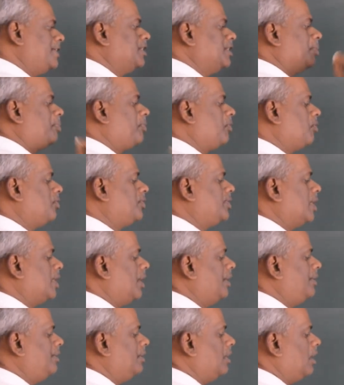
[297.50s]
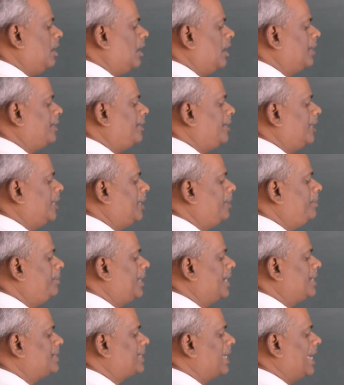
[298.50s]
the proton are termed
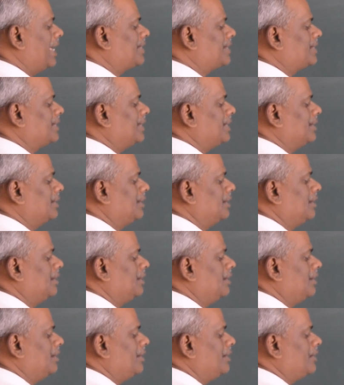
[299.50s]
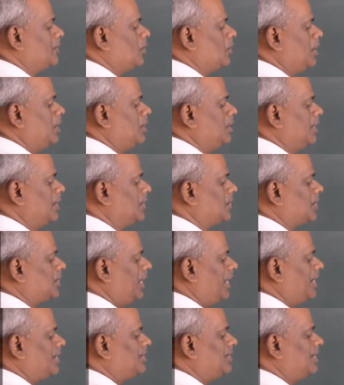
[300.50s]
as acid. So in this
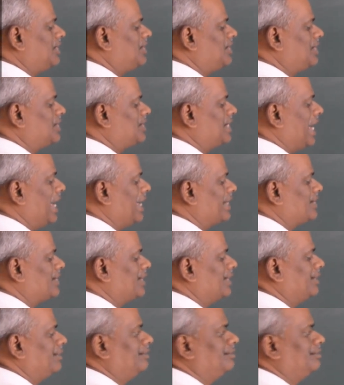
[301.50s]
case, this is the acid.